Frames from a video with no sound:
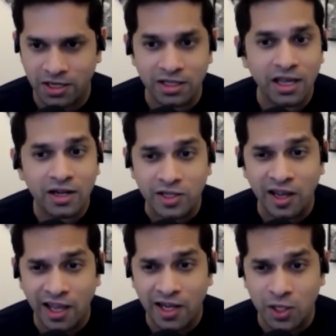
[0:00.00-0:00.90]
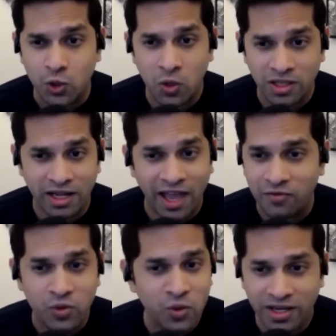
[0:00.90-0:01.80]
and they are giggling at a joke that I have
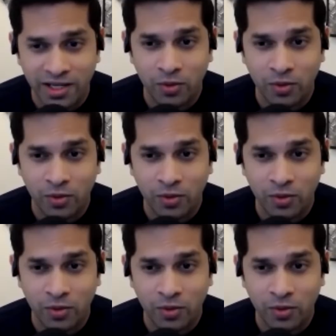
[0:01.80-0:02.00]
no idea what